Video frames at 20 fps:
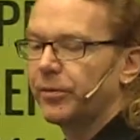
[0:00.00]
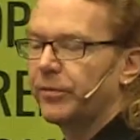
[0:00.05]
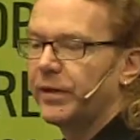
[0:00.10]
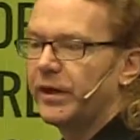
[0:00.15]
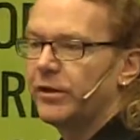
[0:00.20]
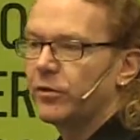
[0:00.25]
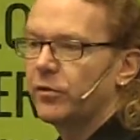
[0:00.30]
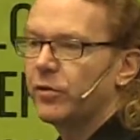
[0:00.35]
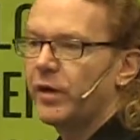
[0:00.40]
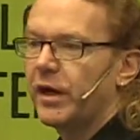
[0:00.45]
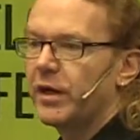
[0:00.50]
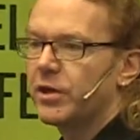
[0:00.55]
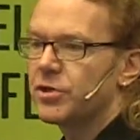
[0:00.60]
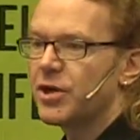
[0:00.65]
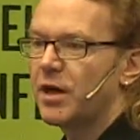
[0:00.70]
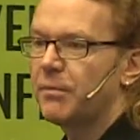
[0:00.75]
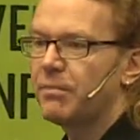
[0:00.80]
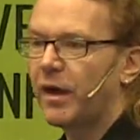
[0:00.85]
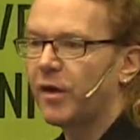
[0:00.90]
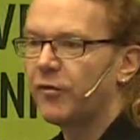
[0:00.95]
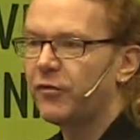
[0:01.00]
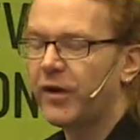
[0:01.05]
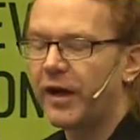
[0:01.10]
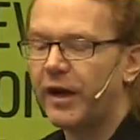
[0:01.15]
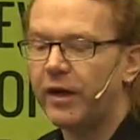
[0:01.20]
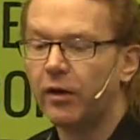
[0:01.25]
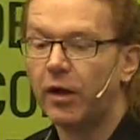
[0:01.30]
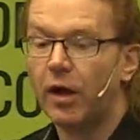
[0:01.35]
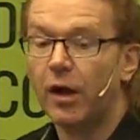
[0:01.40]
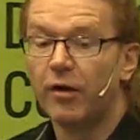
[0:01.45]
way to create a JPEG
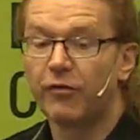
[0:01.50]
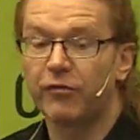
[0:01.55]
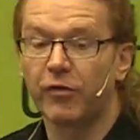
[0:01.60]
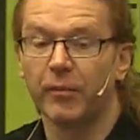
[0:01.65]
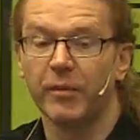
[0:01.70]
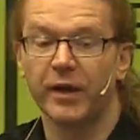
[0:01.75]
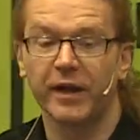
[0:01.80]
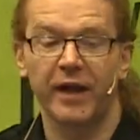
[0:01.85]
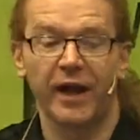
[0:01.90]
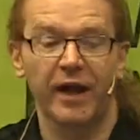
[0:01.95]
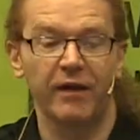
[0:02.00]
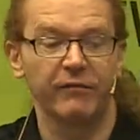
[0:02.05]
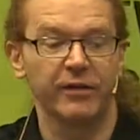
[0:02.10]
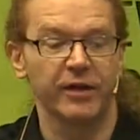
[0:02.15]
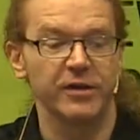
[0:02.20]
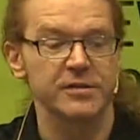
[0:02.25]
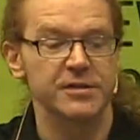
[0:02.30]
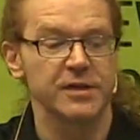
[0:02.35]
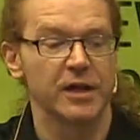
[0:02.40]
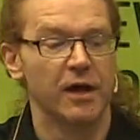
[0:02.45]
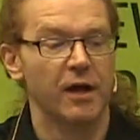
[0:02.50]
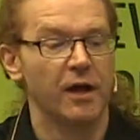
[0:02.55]
file from a canvas.